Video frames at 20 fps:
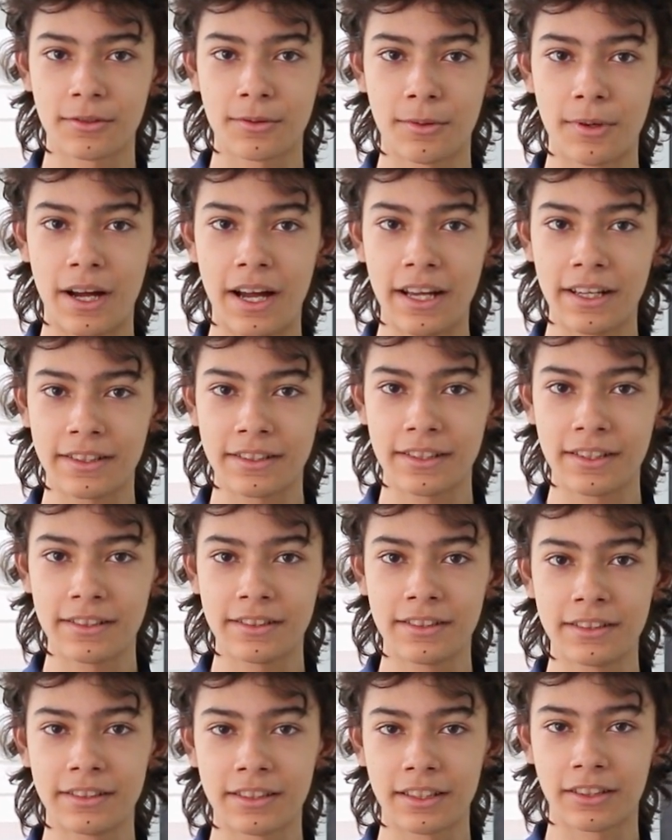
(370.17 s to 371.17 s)
to access
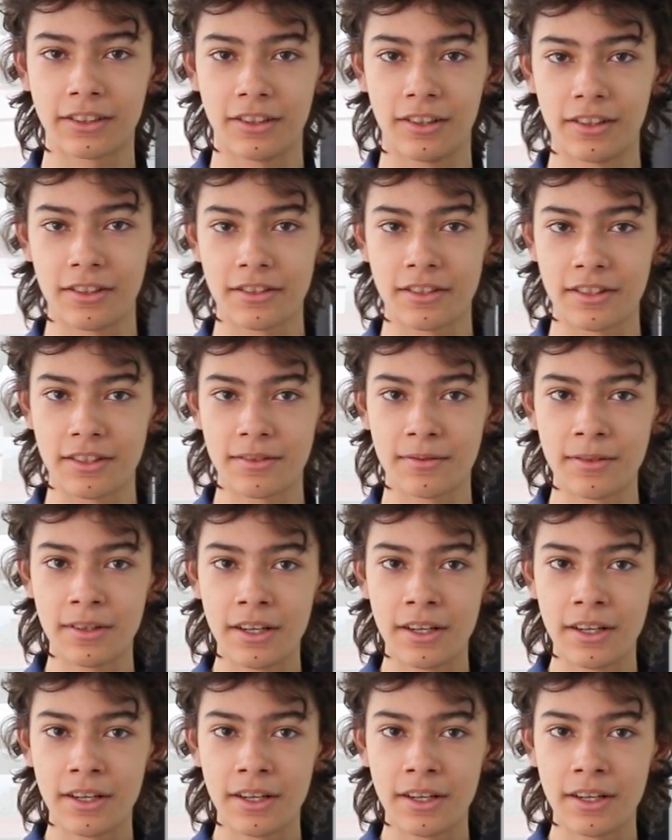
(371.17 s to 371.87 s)
this technology,